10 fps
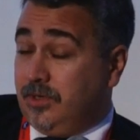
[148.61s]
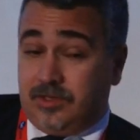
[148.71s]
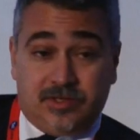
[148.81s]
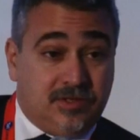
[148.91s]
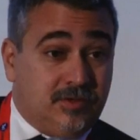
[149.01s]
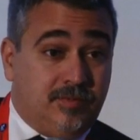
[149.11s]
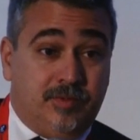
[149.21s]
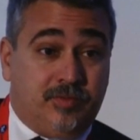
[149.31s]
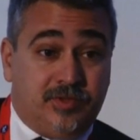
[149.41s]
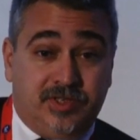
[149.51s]
and this is not
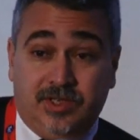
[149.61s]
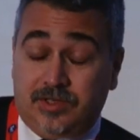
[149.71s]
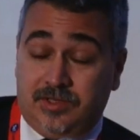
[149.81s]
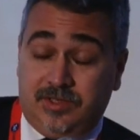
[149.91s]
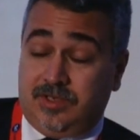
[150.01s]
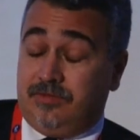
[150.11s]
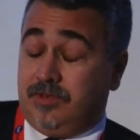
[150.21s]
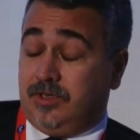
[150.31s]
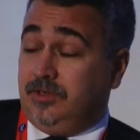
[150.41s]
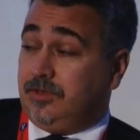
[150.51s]
about Brazil, this is every
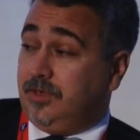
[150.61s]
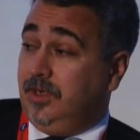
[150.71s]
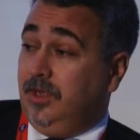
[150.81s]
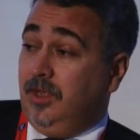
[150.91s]
country,